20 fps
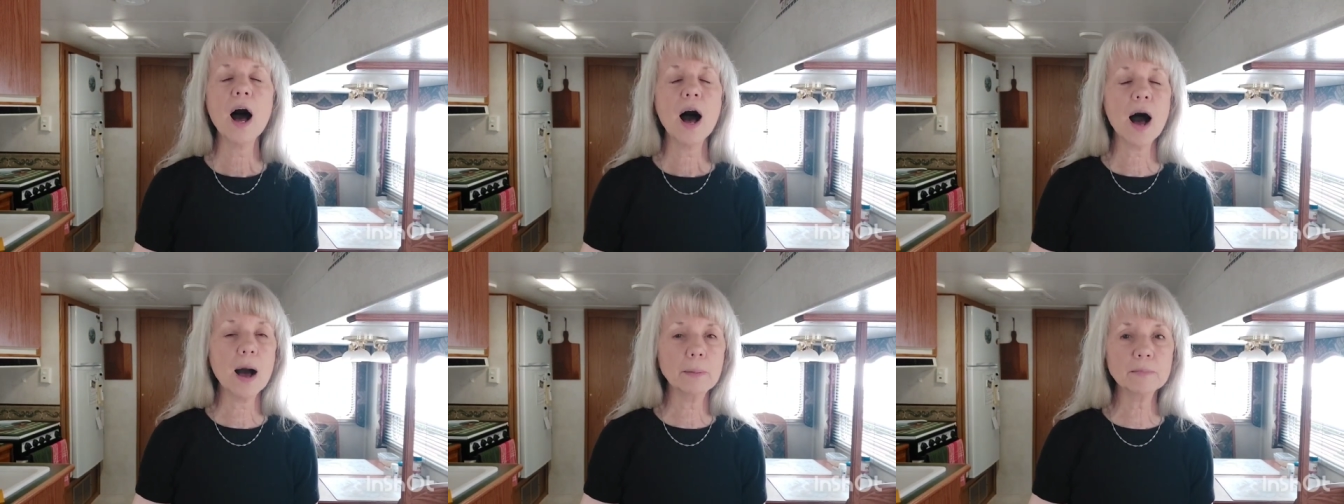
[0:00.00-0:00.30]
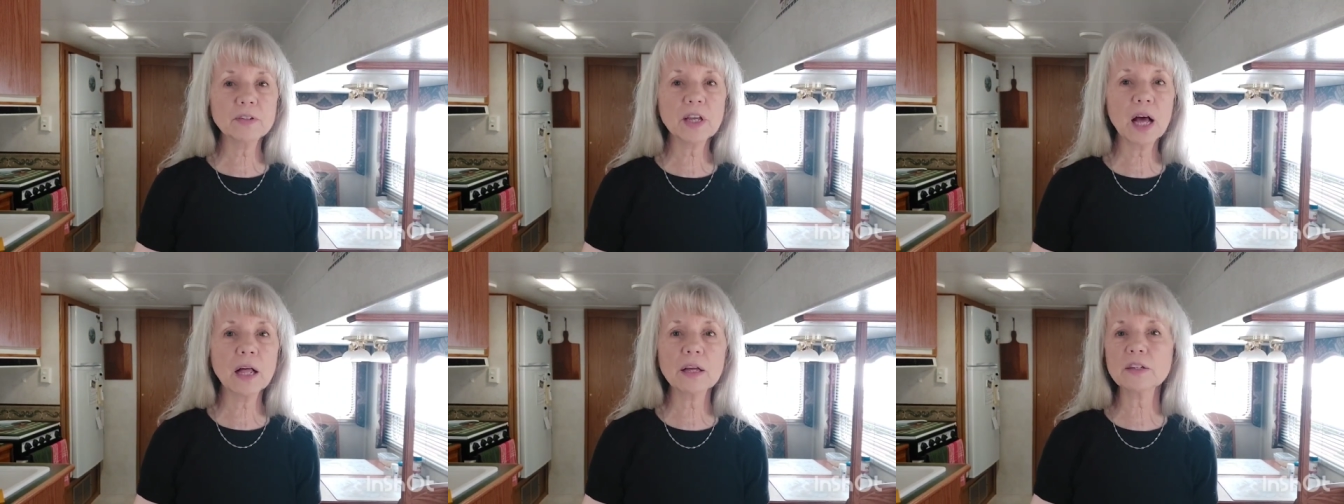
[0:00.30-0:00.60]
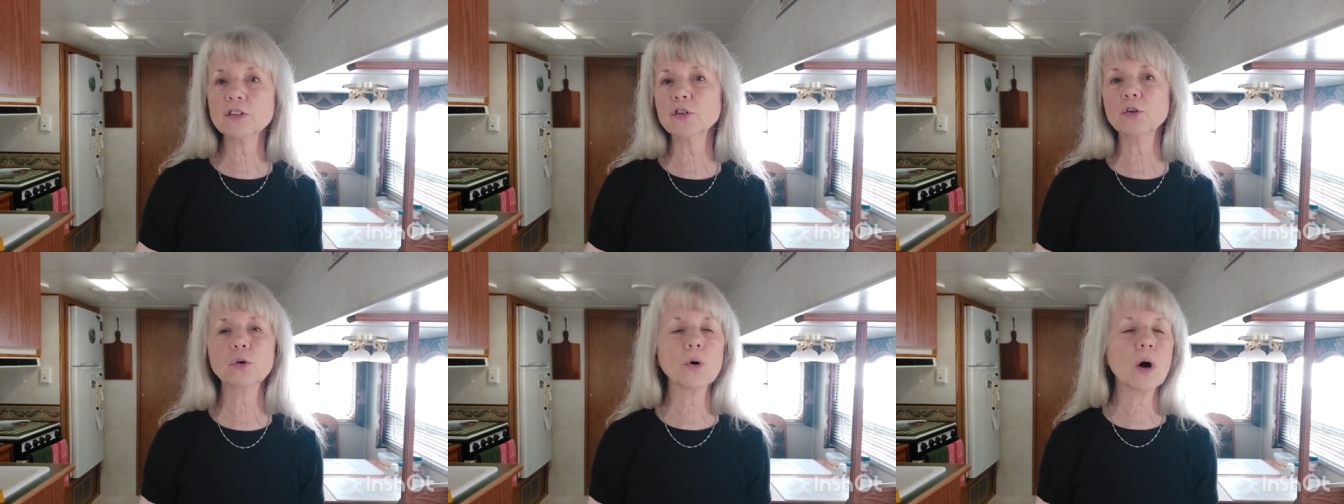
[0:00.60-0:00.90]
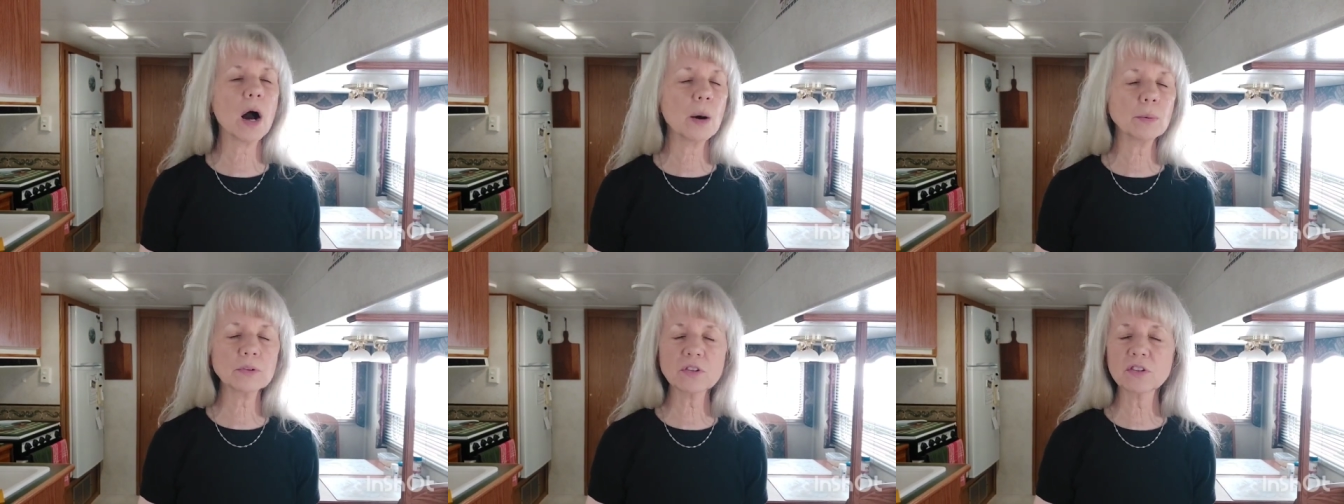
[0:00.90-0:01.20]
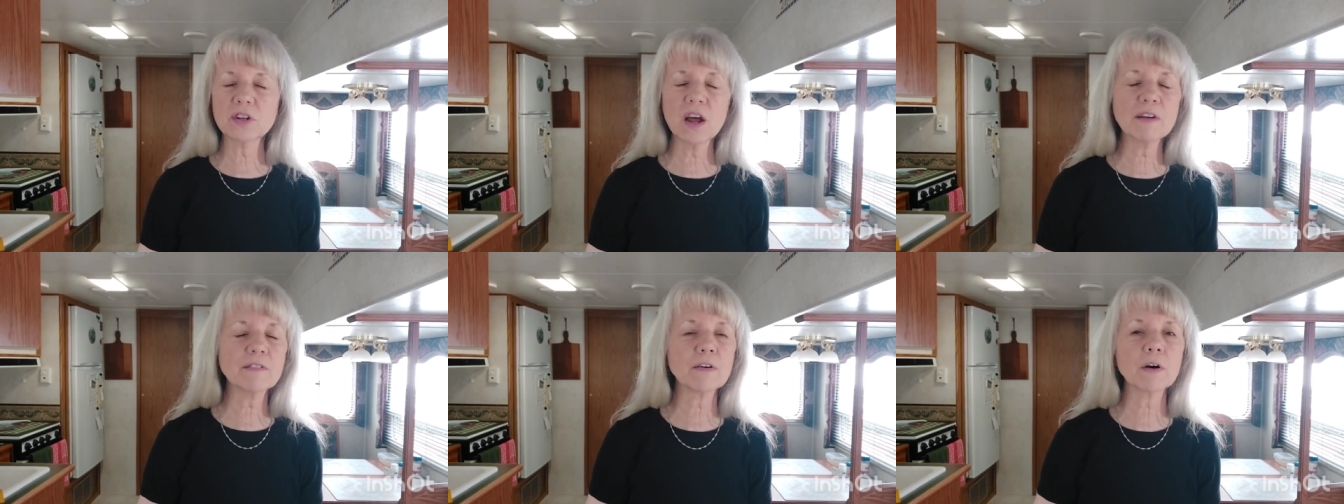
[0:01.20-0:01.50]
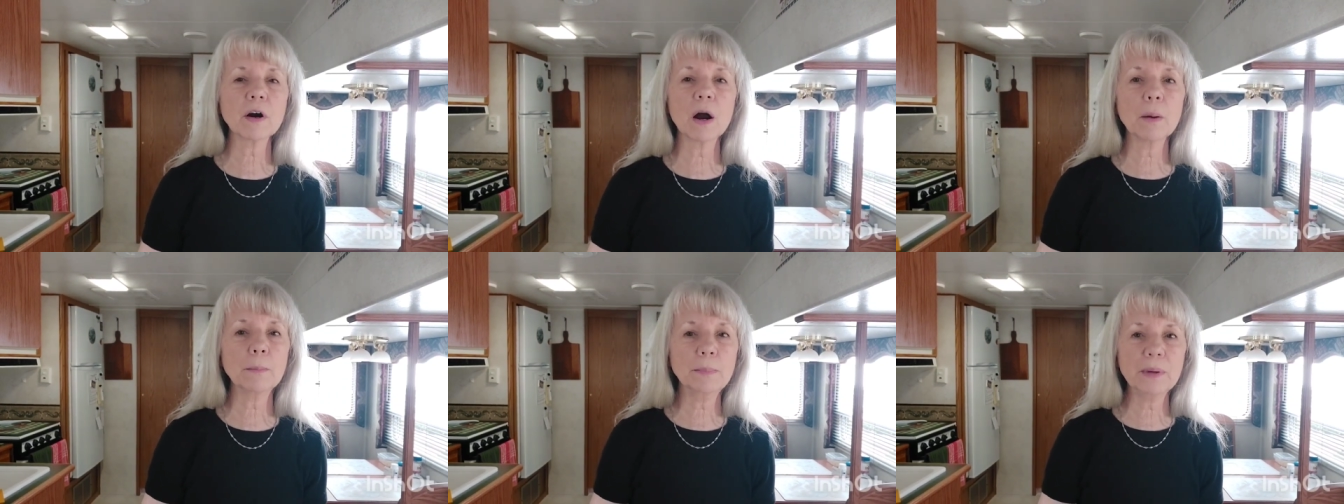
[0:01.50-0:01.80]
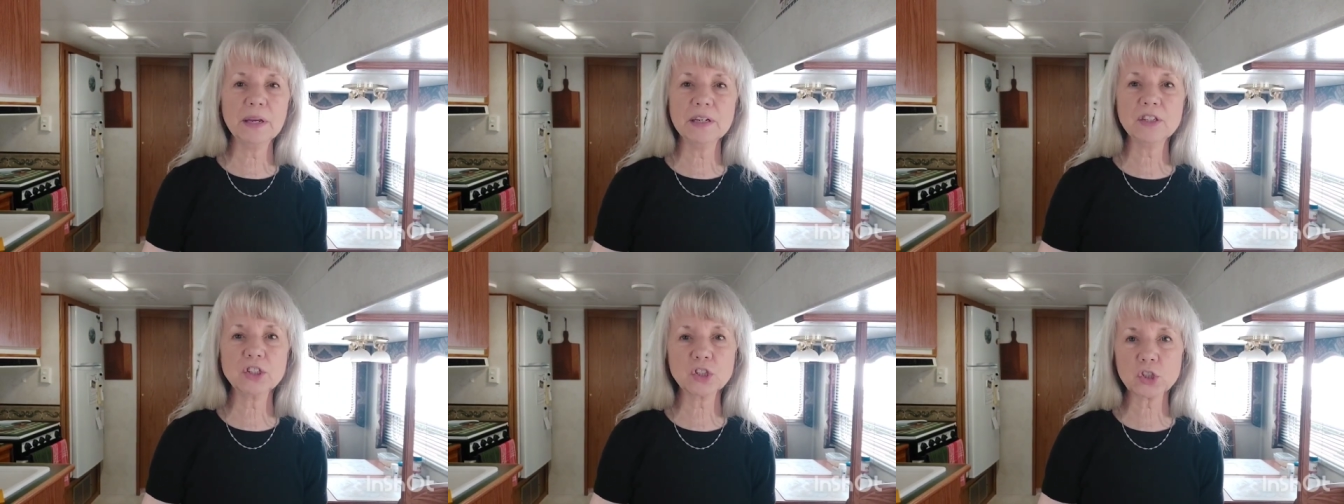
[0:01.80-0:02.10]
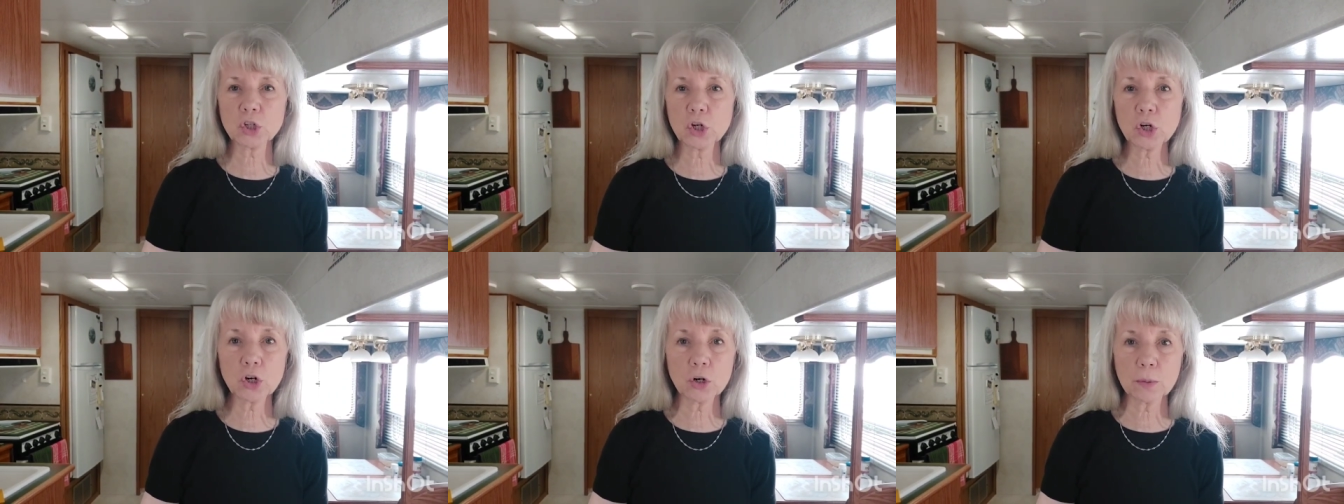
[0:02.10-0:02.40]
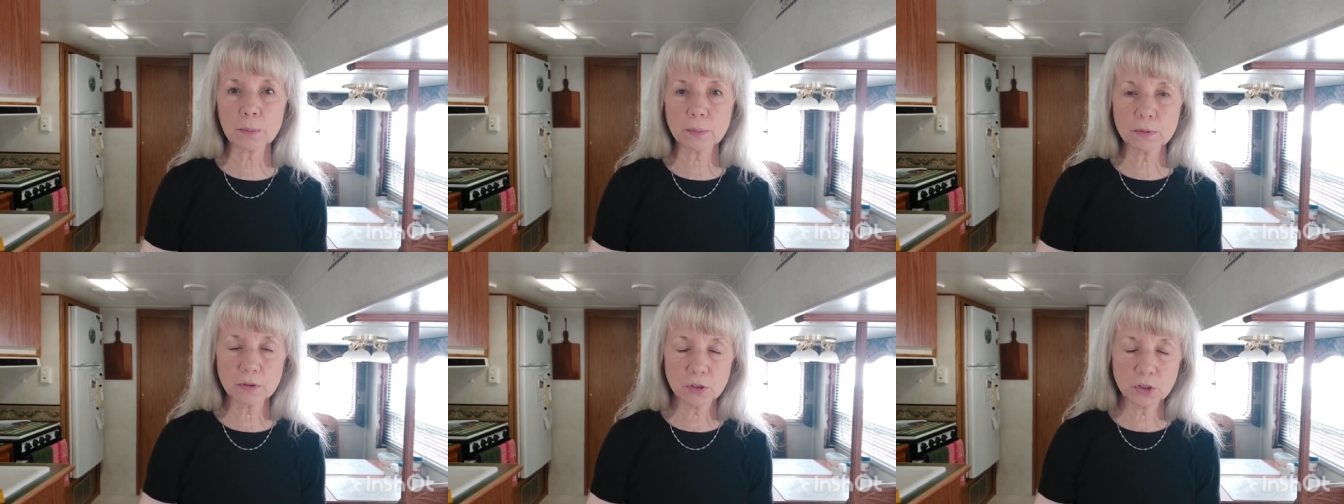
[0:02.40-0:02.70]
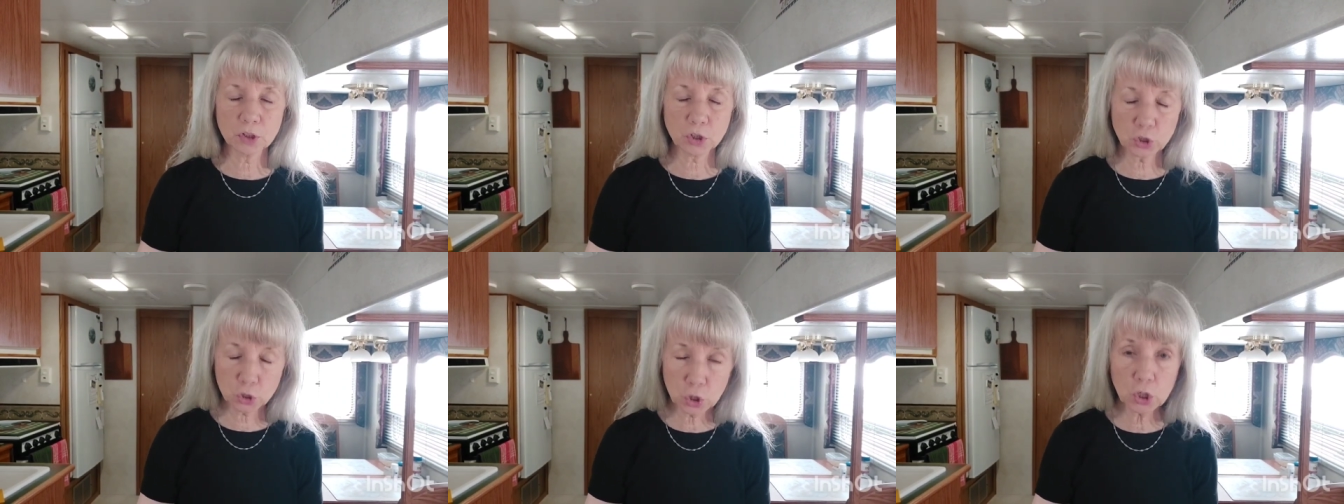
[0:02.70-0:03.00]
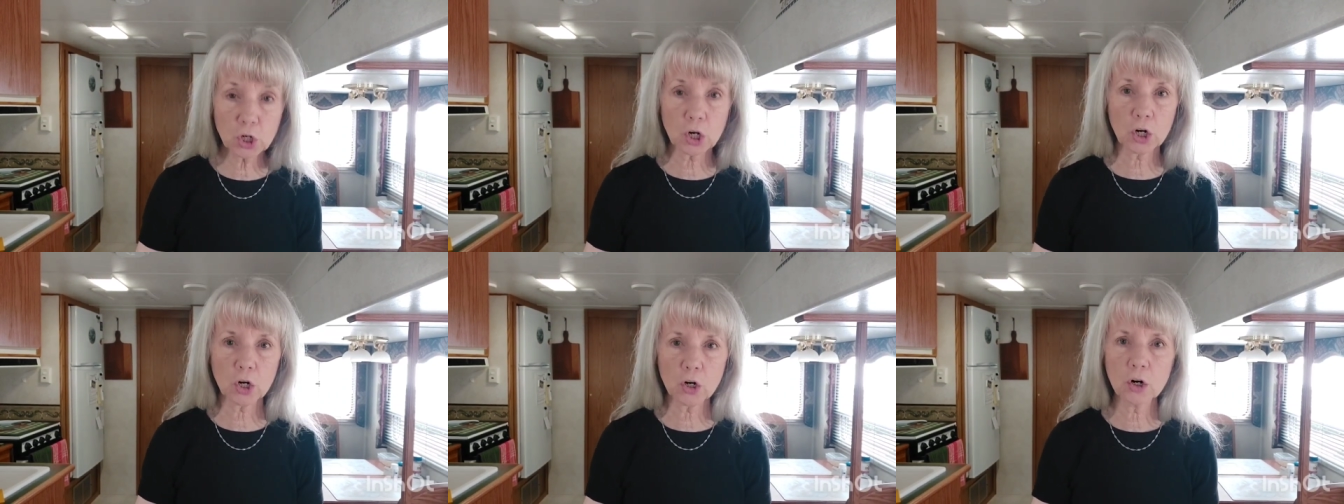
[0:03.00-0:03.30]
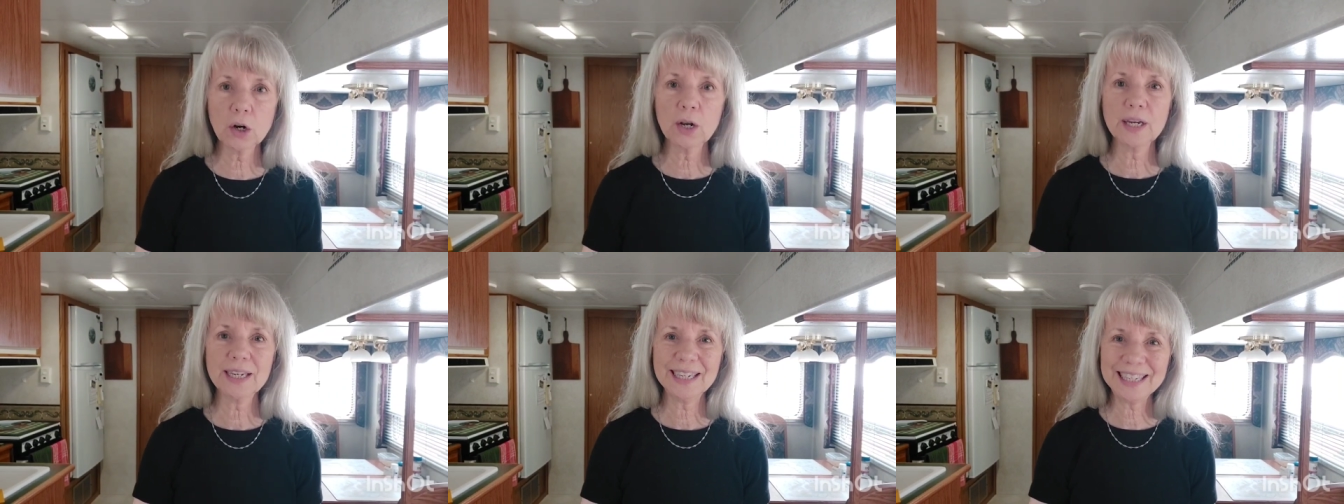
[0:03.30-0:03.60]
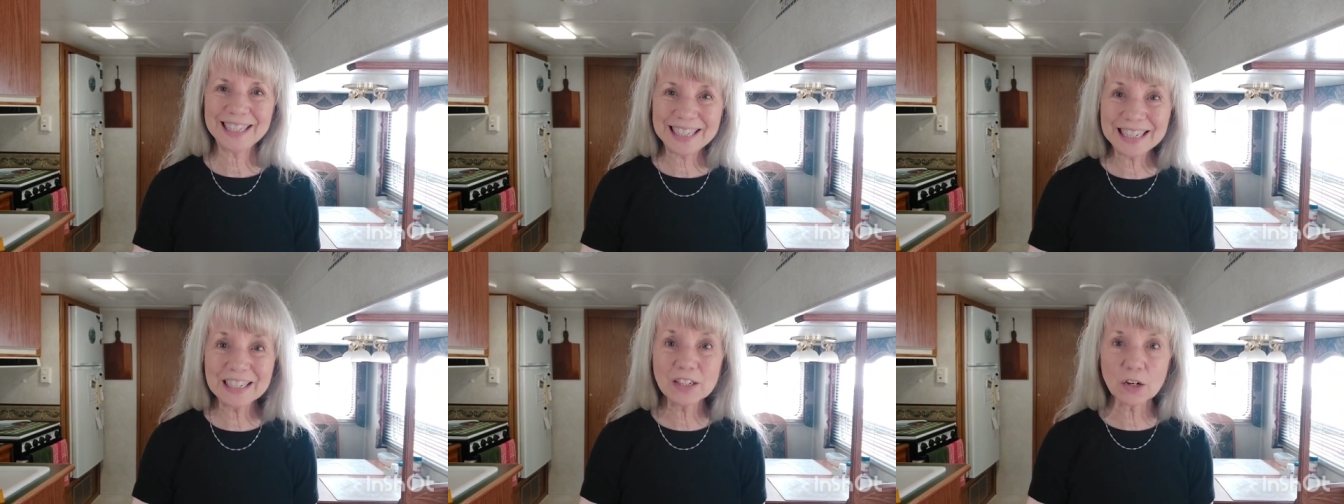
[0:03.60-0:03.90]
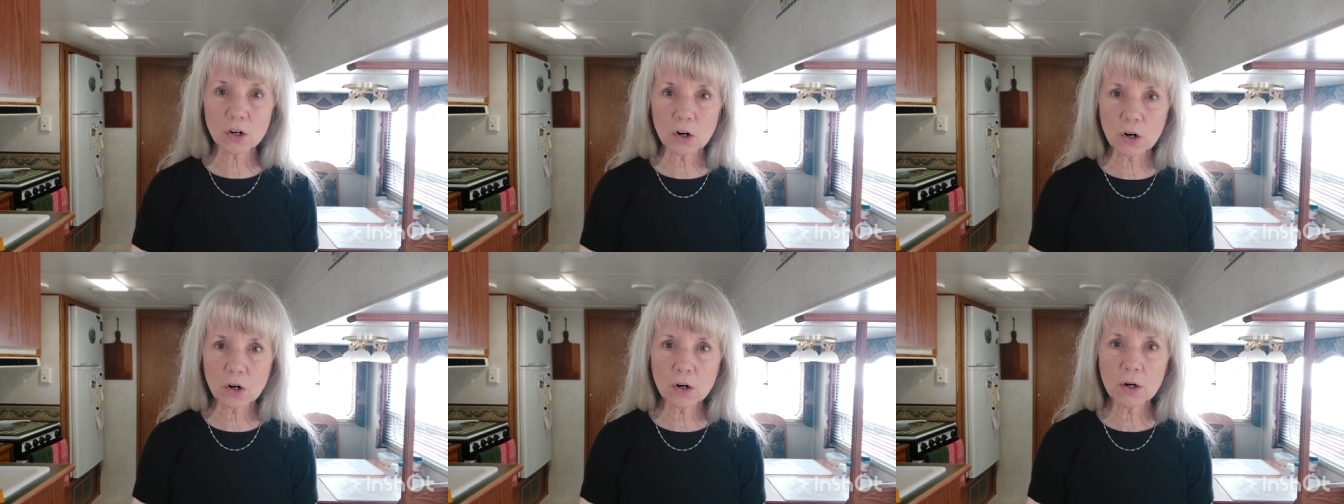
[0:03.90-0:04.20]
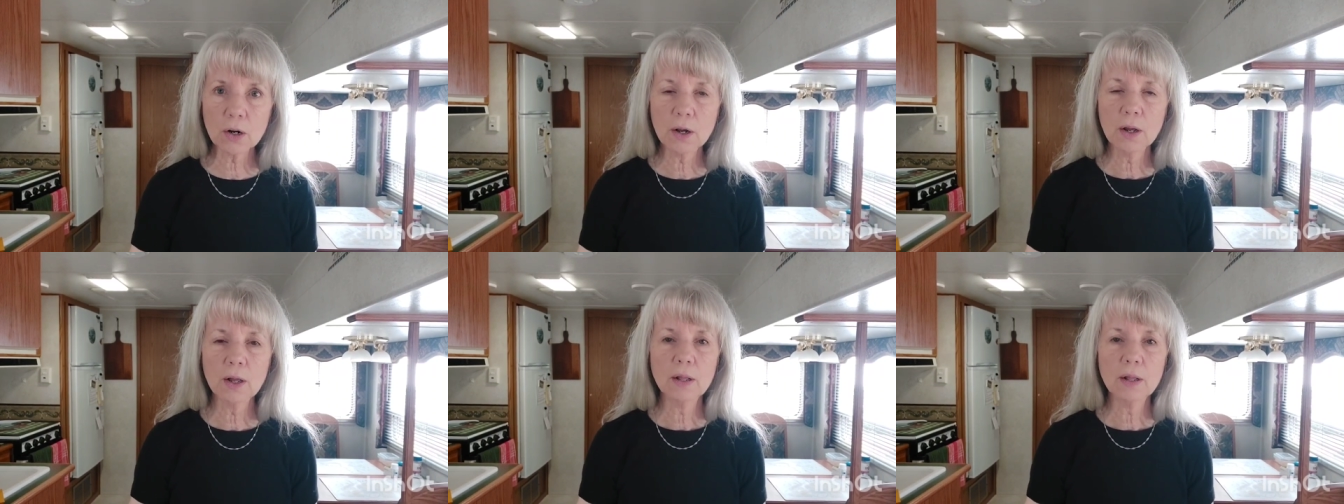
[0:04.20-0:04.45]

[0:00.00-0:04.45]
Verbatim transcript: I'm telling you, I was never a big sugar sugar eater.